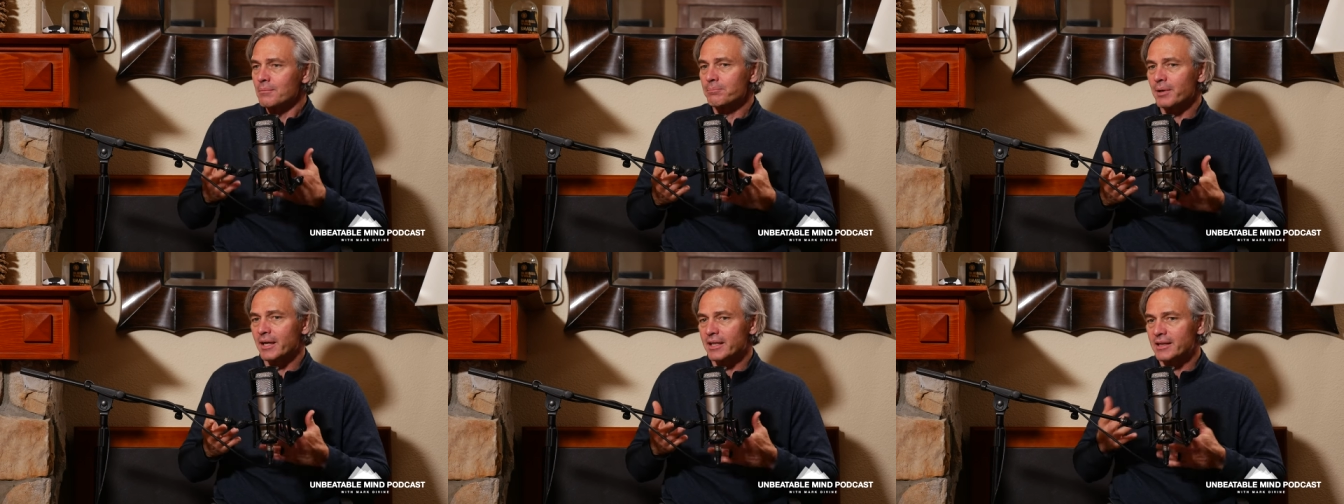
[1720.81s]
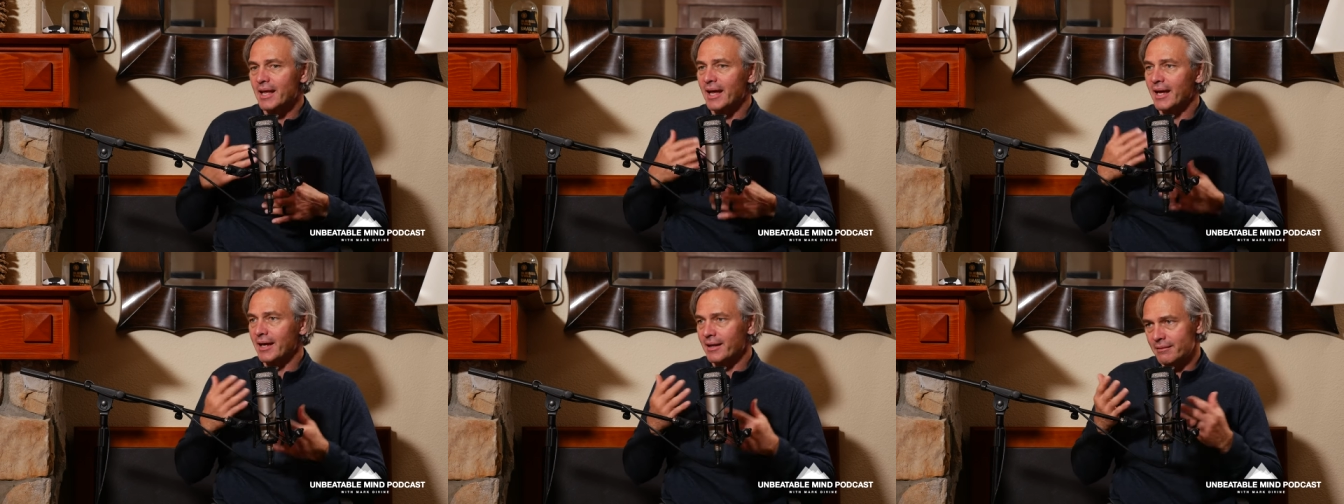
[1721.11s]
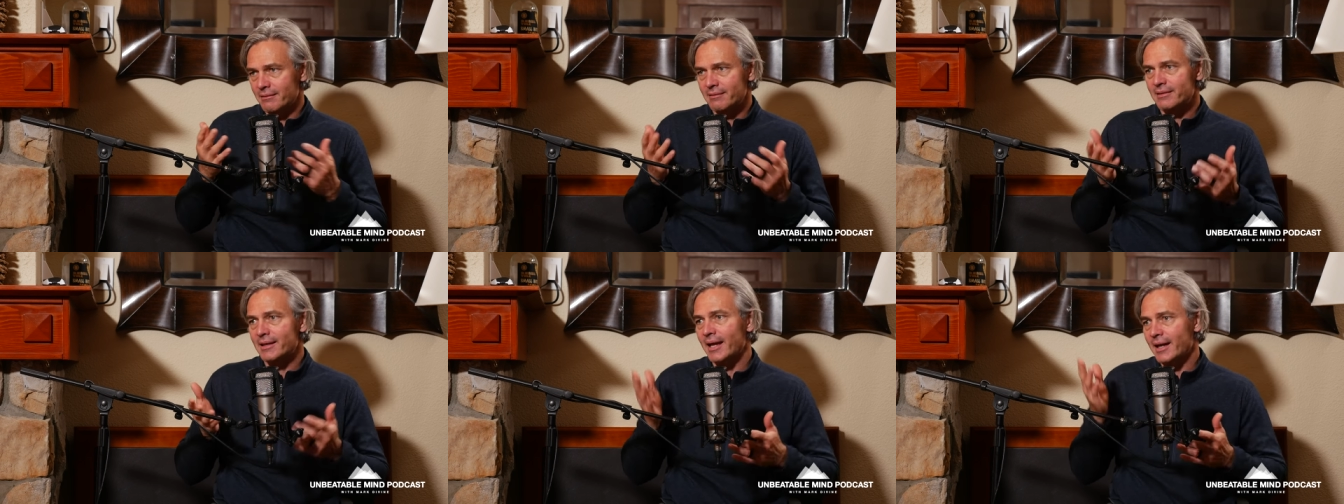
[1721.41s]
but
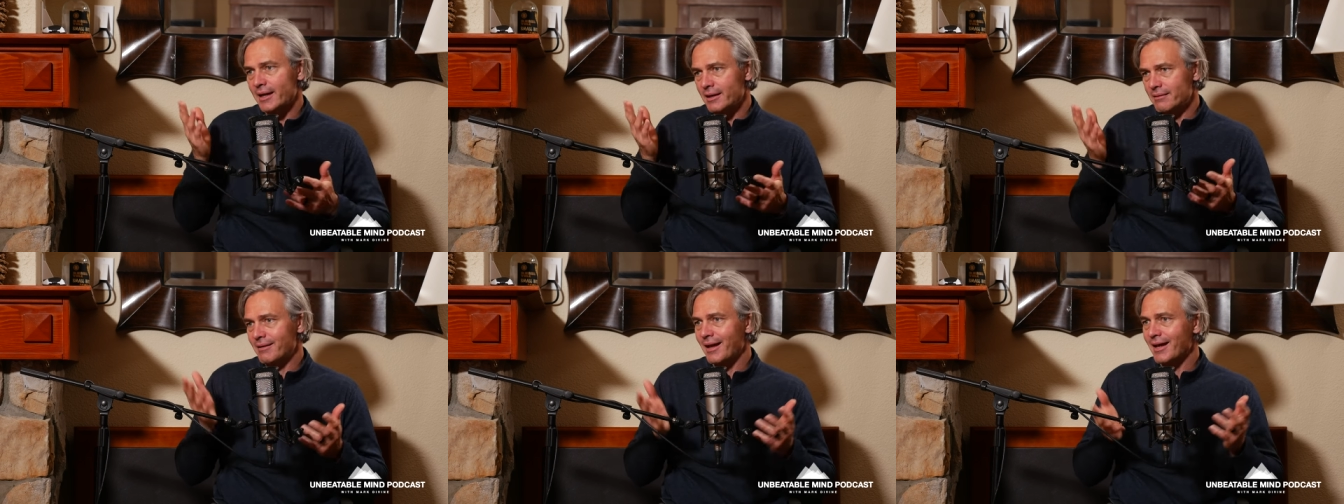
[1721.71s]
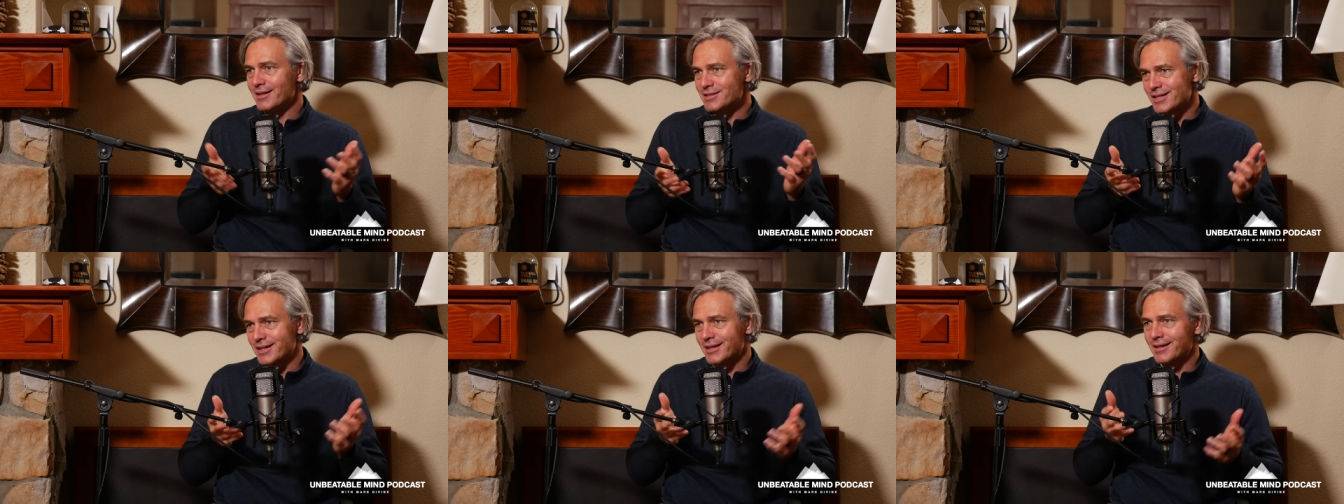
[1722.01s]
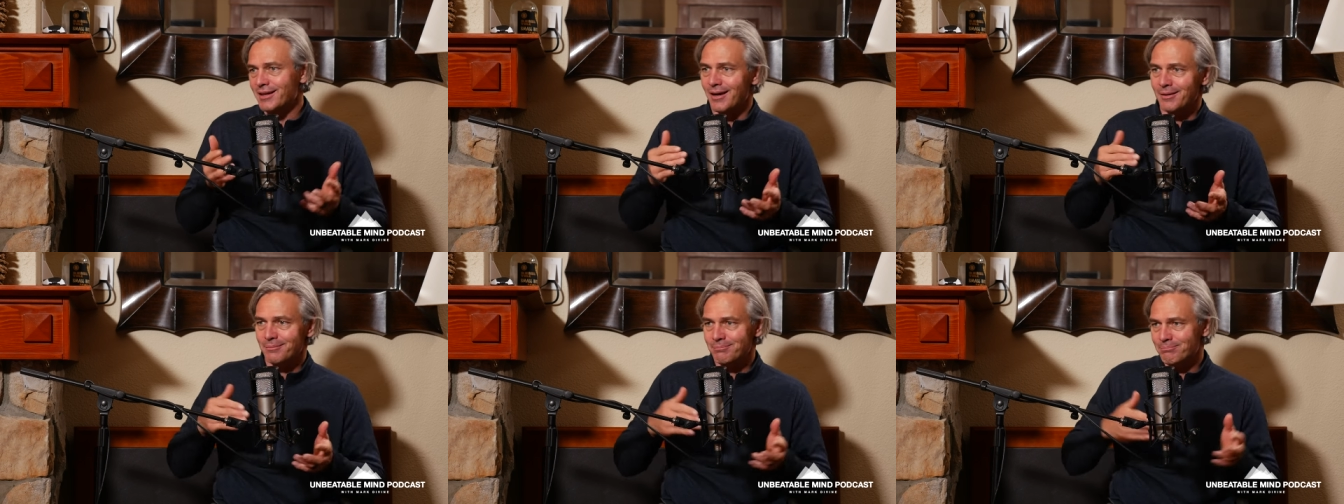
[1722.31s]
then then it, as
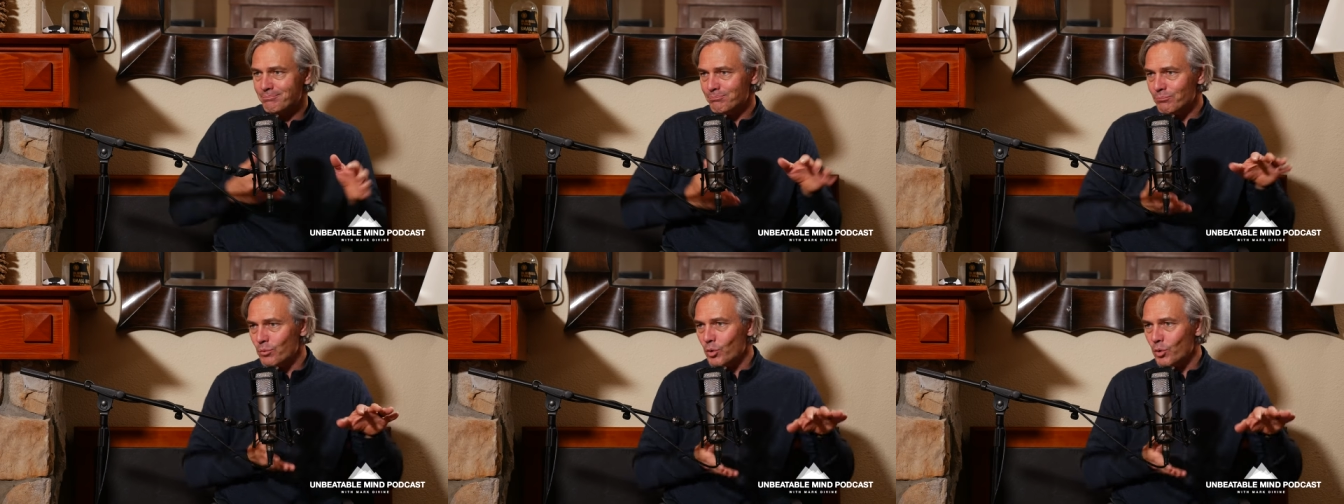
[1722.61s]
it got